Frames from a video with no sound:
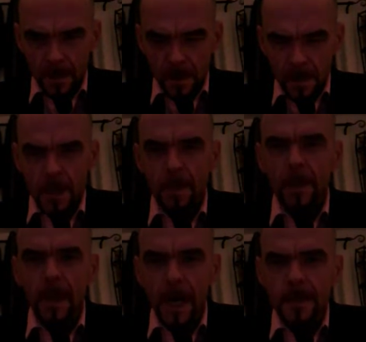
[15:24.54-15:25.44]
Jim
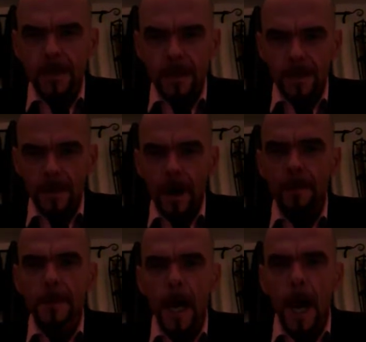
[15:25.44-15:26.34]
Augusta, I'm
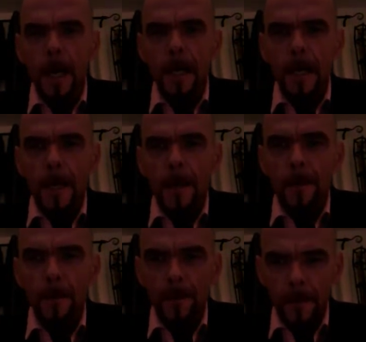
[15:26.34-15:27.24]
talking to
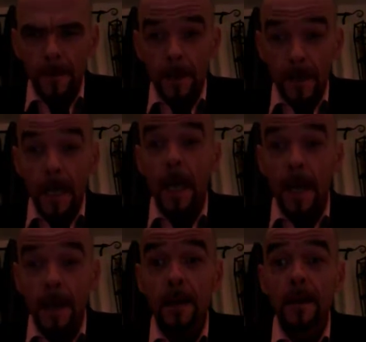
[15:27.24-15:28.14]
you.
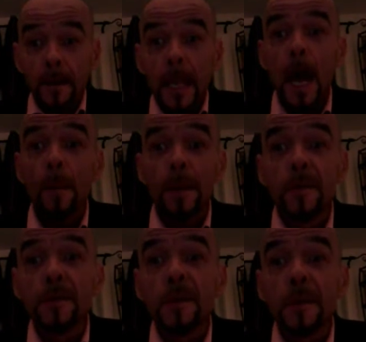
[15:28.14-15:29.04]
Yeah, now I'm
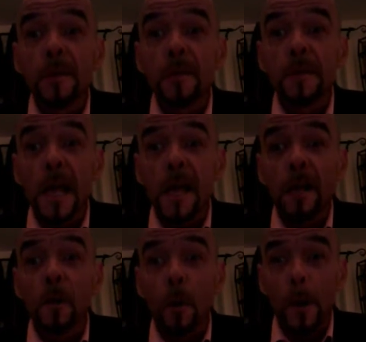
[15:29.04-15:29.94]
giving you your day in
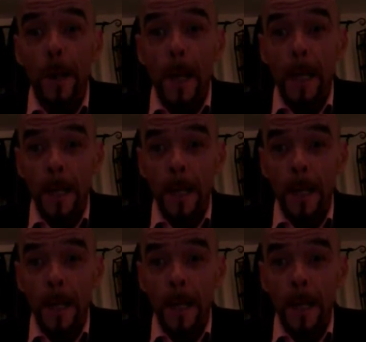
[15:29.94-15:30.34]
court, eh?